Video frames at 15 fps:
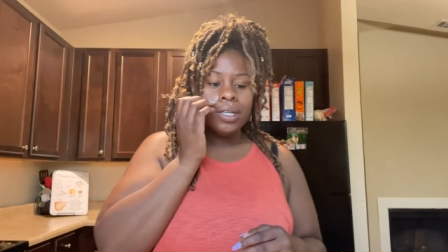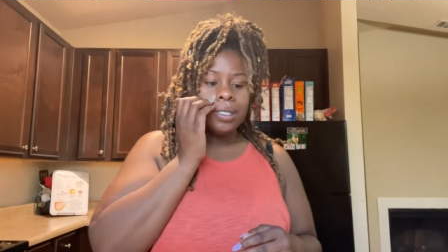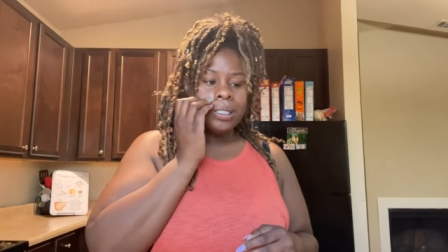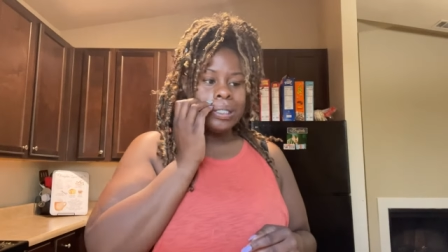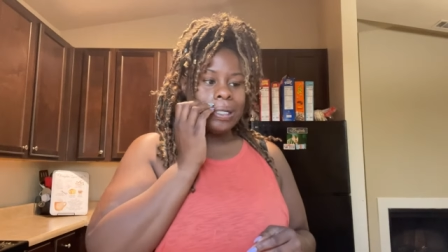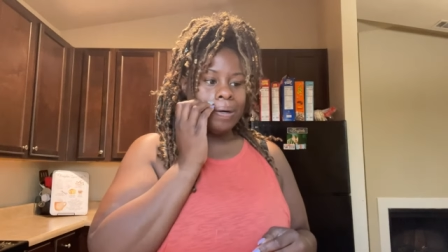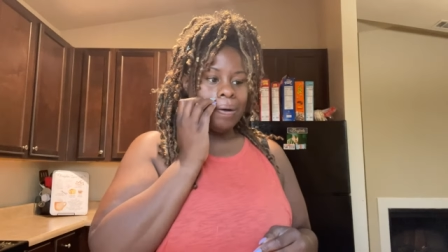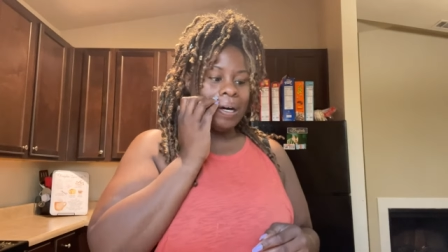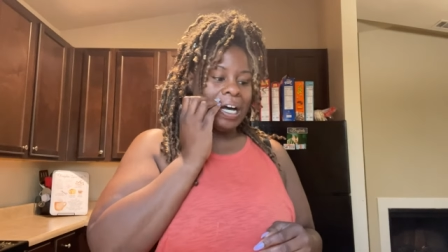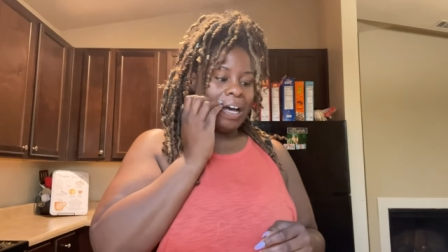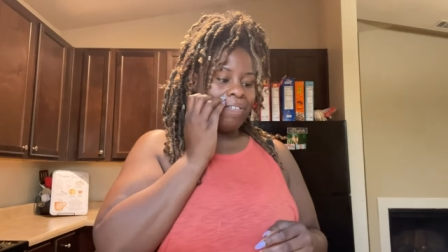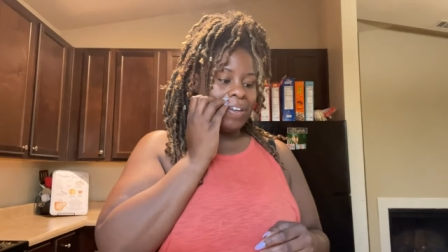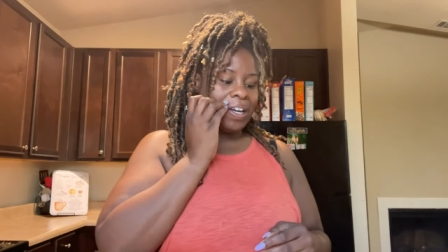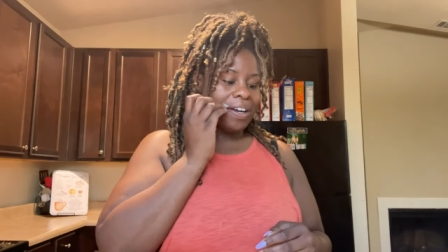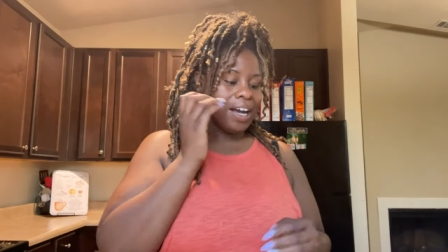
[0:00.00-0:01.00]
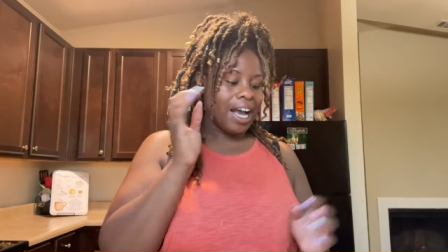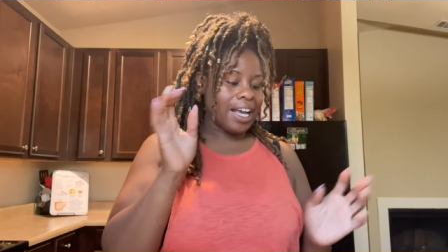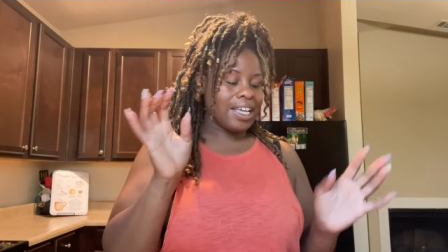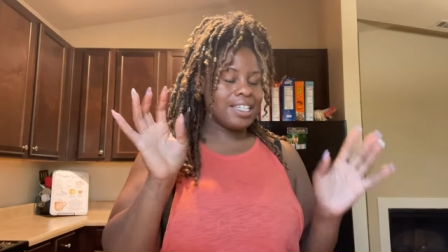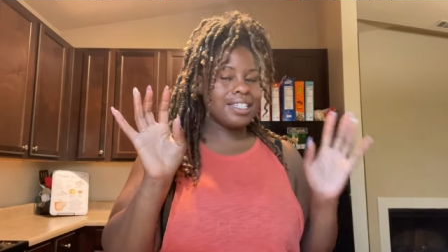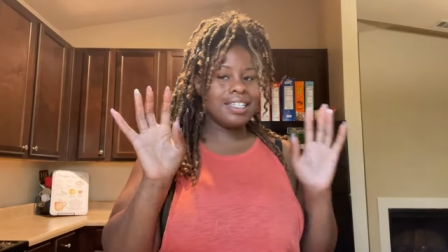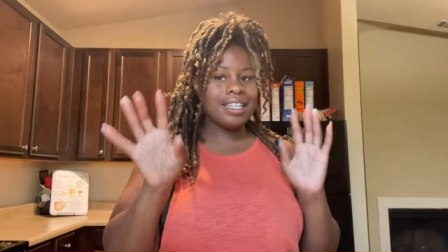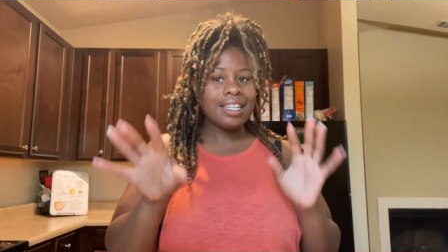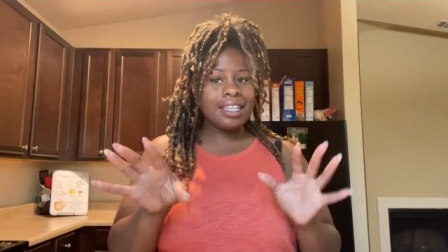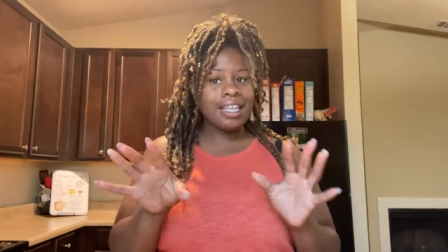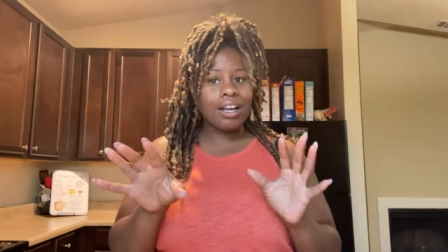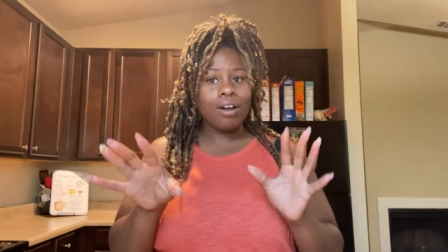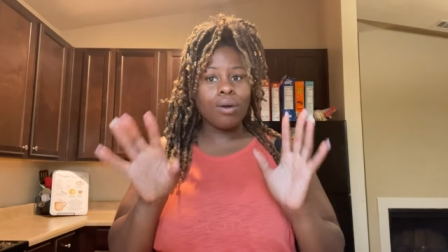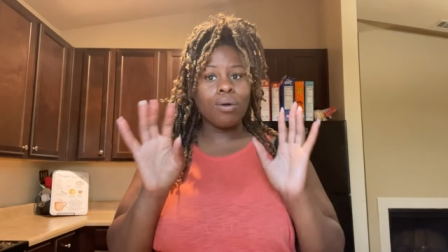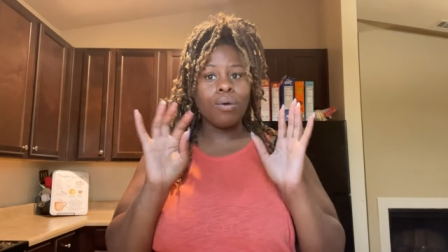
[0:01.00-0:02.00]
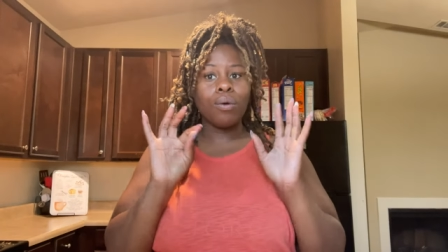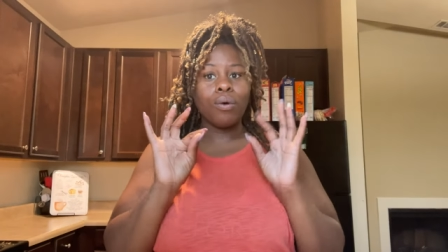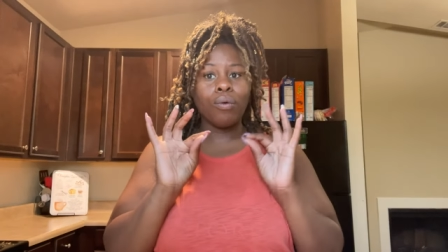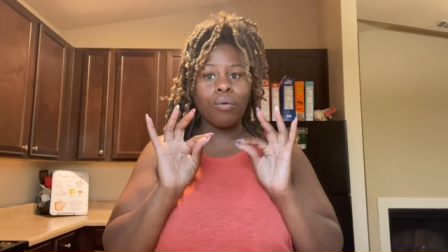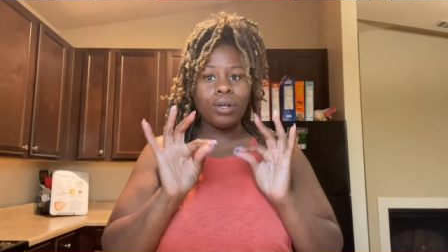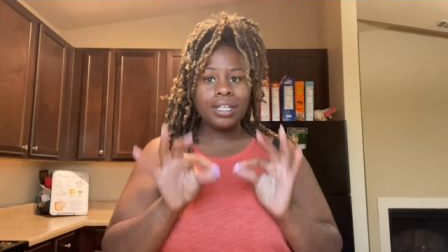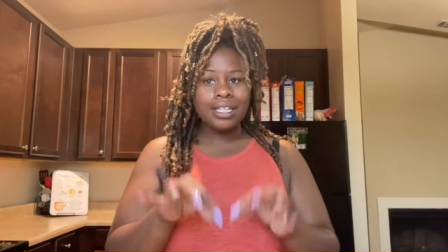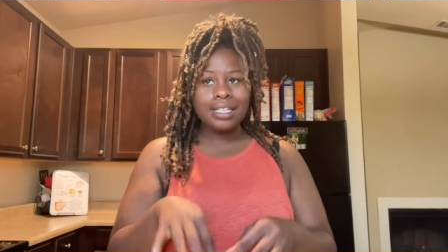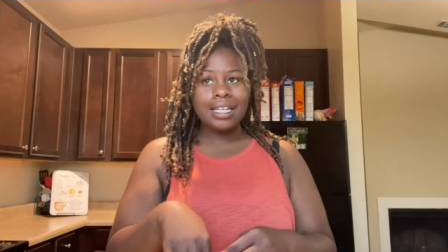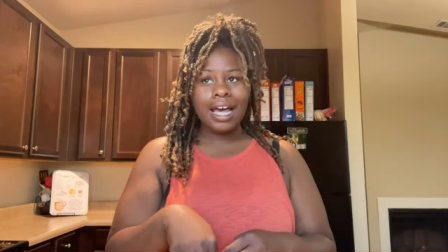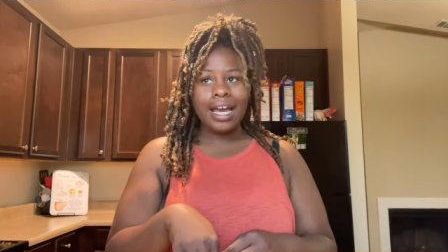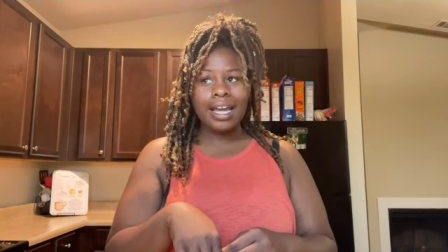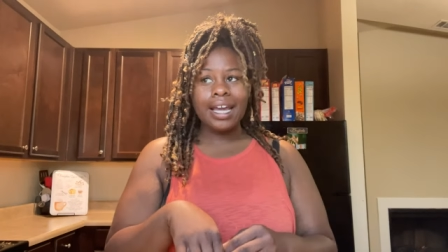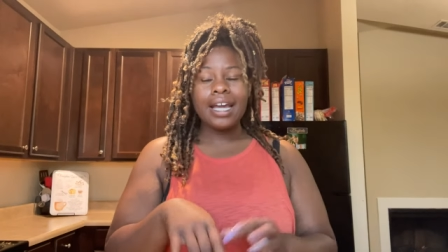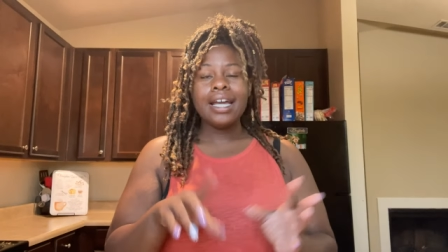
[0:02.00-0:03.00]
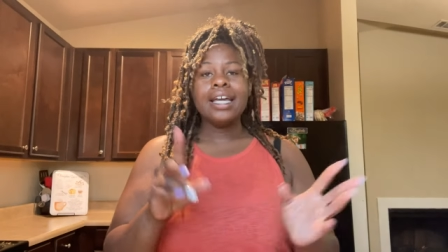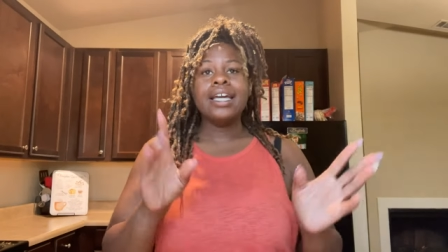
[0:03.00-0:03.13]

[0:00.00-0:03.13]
So I figured I could sit there on the site,